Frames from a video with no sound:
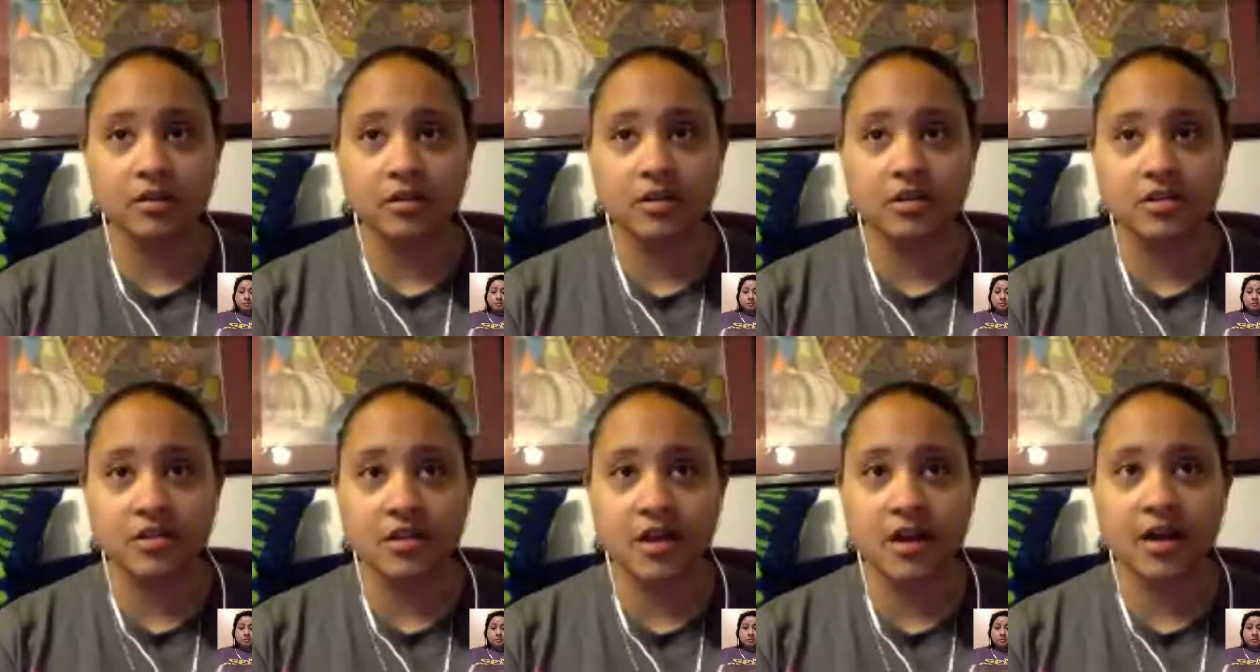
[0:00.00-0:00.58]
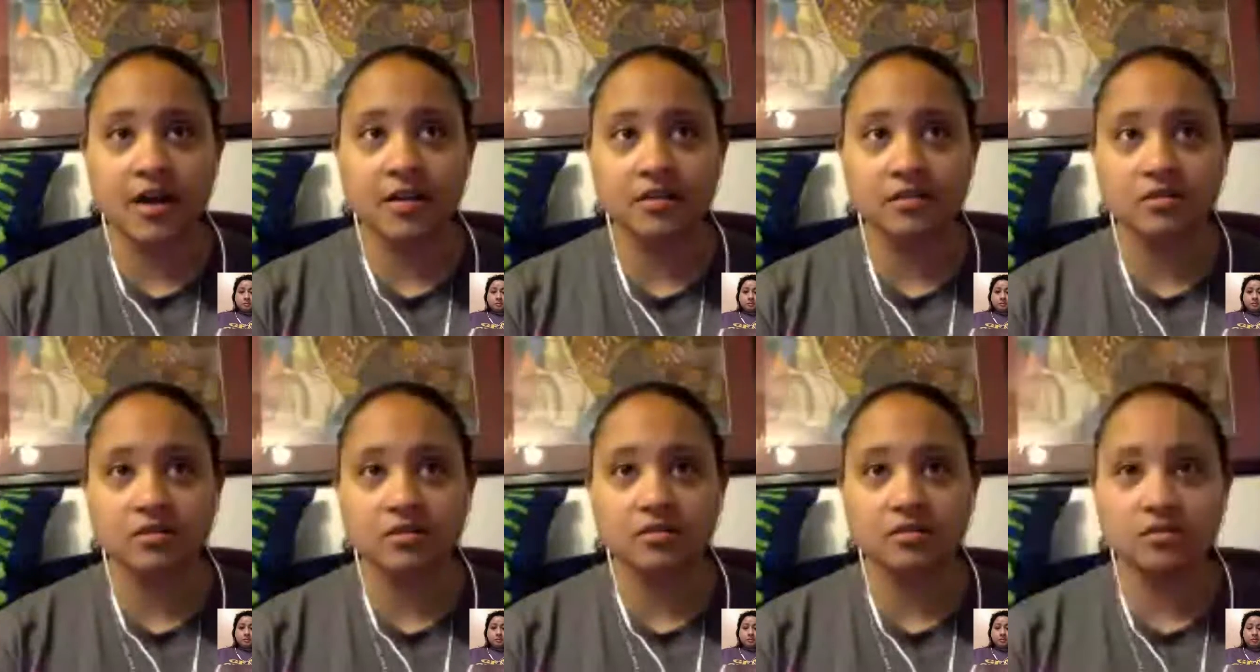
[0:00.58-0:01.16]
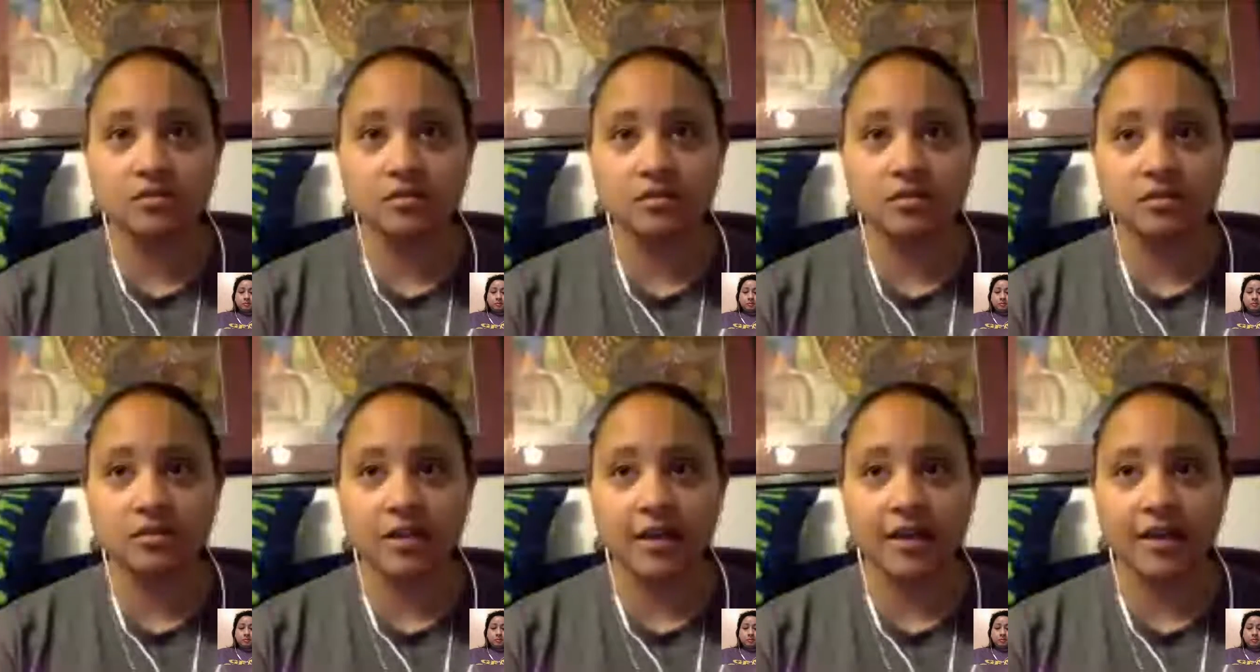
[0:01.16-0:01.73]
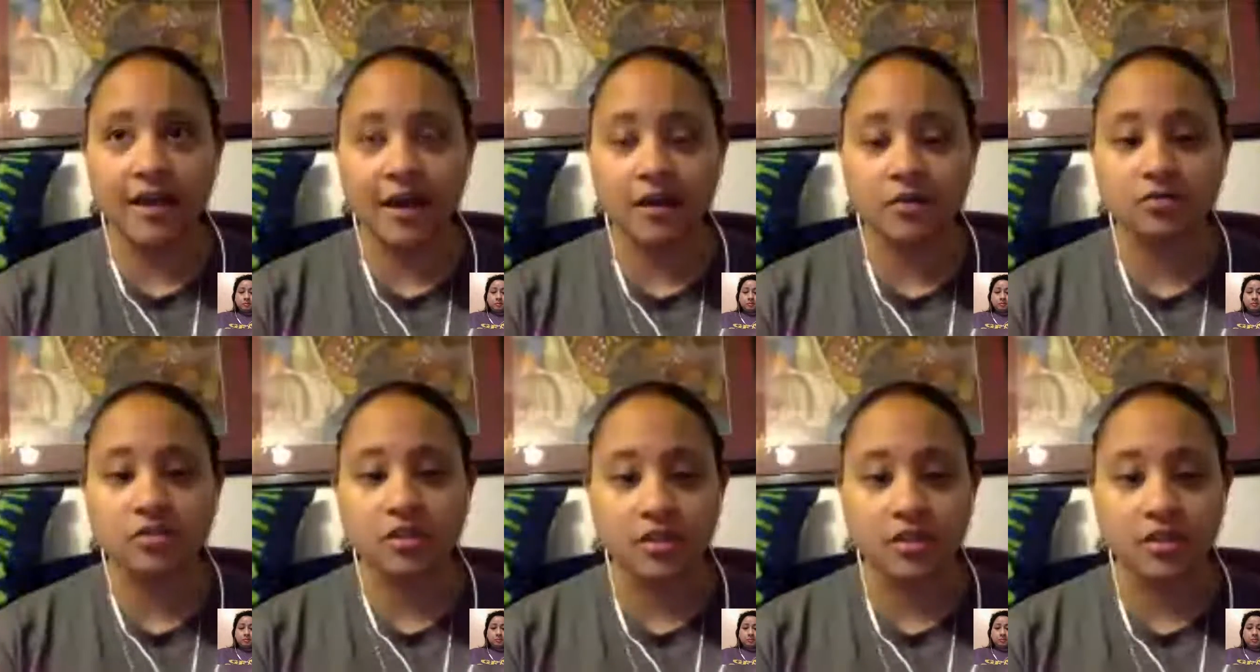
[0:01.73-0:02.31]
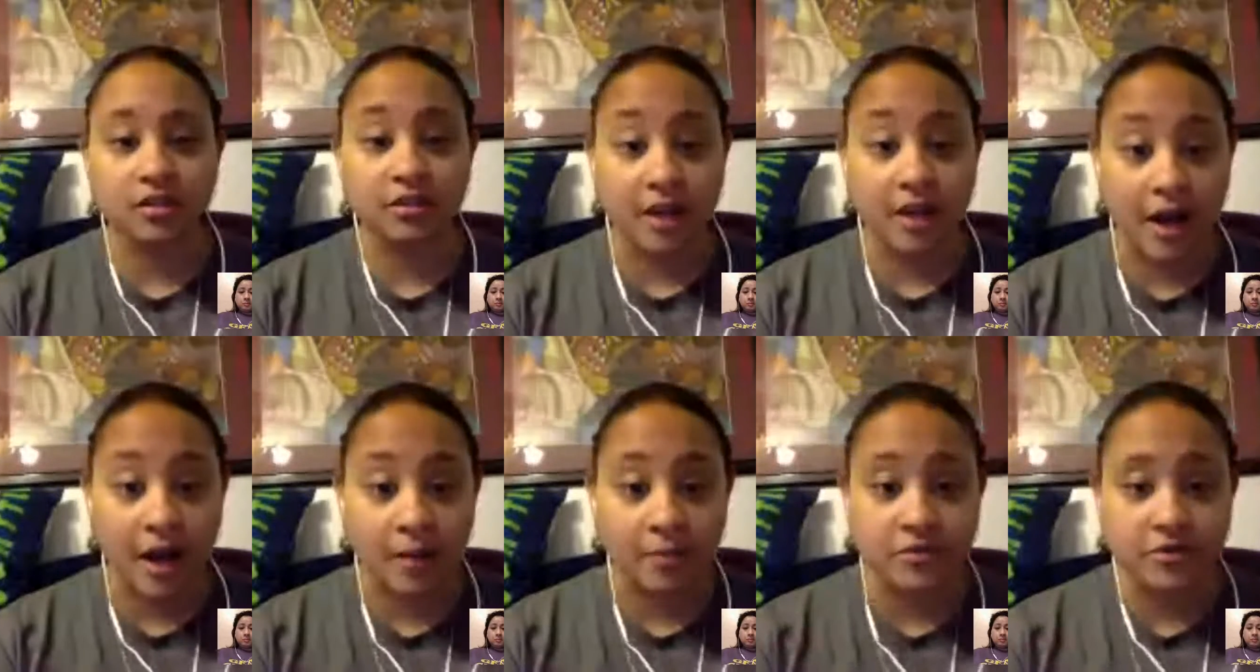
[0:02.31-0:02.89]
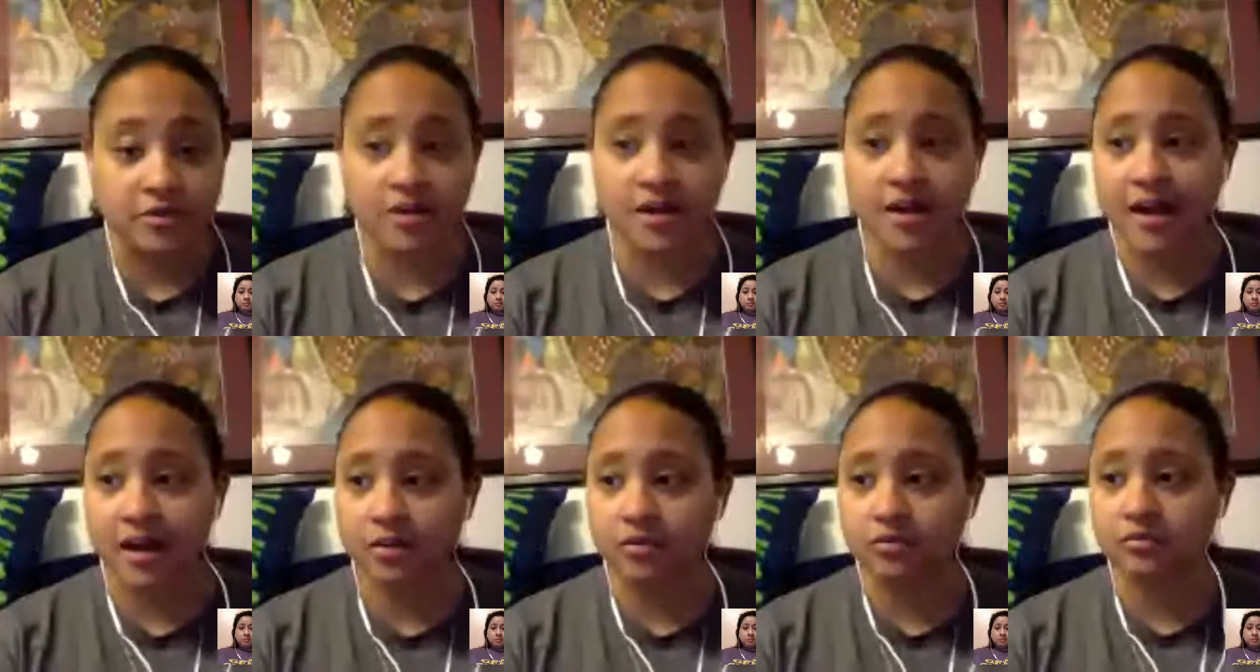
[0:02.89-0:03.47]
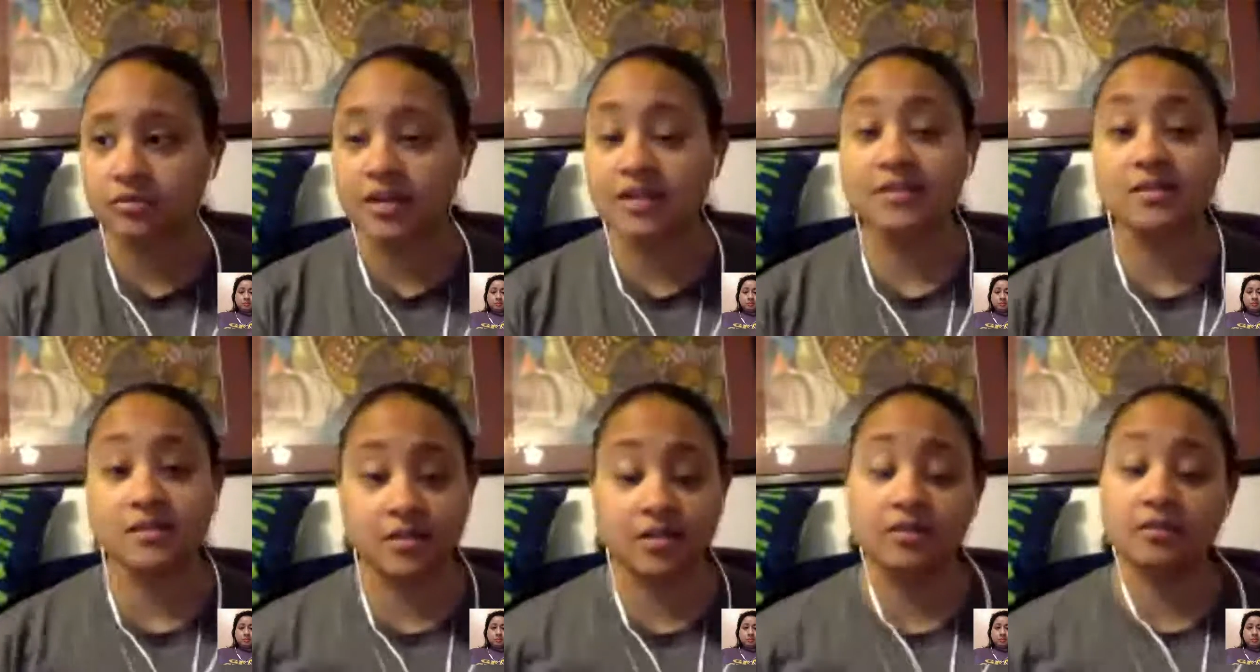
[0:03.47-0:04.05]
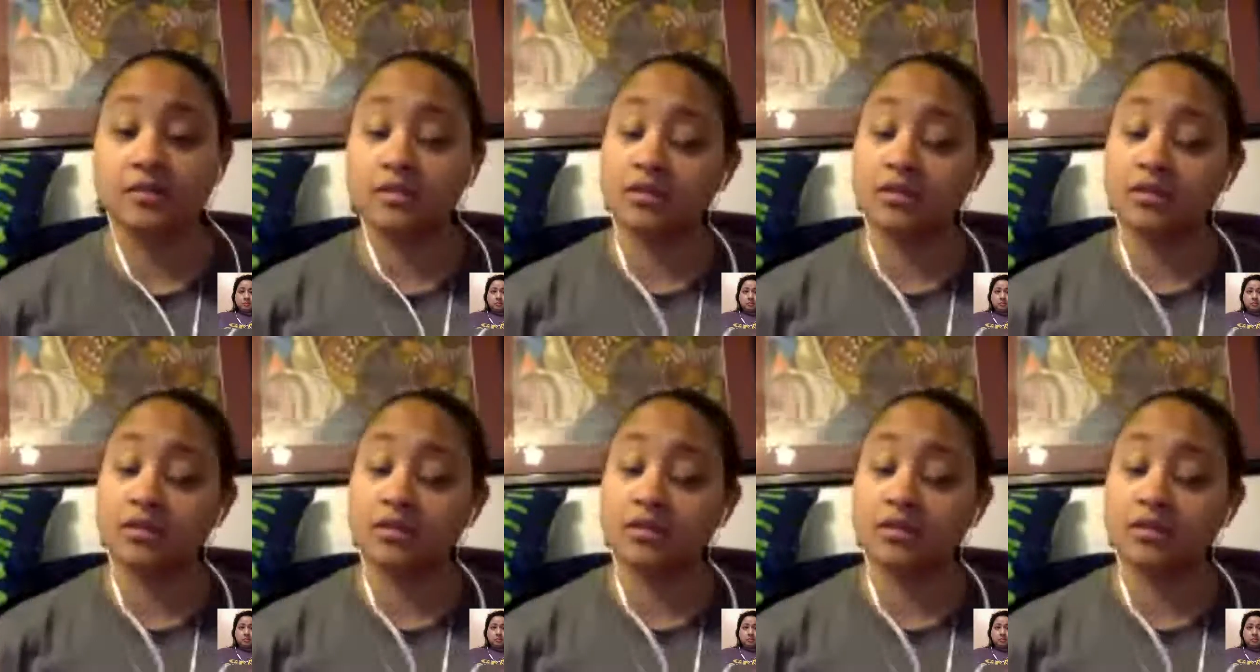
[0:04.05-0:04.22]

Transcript: is not like out to get the cops. They're not out necessarily to